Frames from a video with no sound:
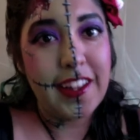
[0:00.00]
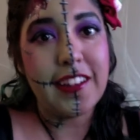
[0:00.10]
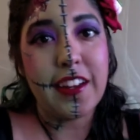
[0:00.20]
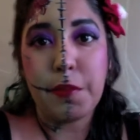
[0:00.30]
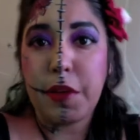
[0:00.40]

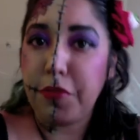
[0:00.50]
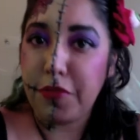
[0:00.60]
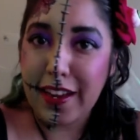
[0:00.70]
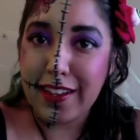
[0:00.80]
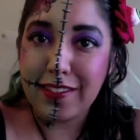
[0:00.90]
a lot of my
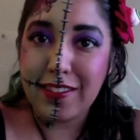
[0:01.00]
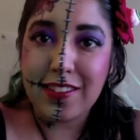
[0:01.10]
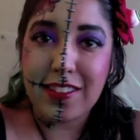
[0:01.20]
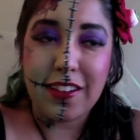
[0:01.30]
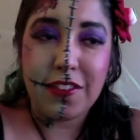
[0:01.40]
friends,
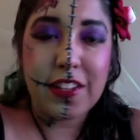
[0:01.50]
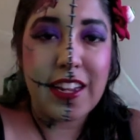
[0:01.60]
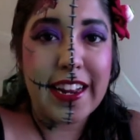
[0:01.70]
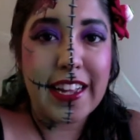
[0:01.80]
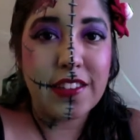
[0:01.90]
a lot of
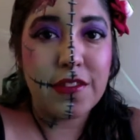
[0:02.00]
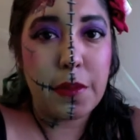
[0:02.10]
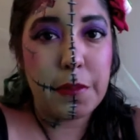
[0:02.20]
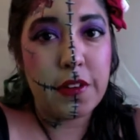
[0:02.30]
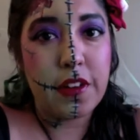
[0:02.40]
clients
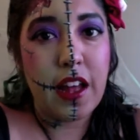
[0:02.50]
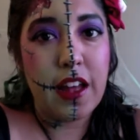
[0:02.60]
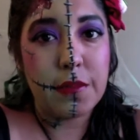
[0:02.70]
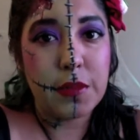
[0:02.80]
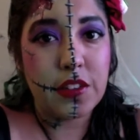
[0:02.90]

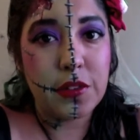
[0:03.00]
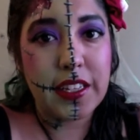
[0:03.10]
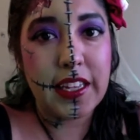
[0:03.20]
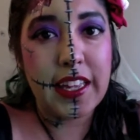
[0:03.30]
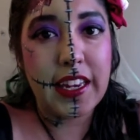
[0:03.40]
remember me
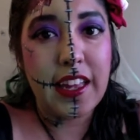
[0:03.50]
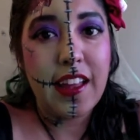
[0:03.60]
doing it.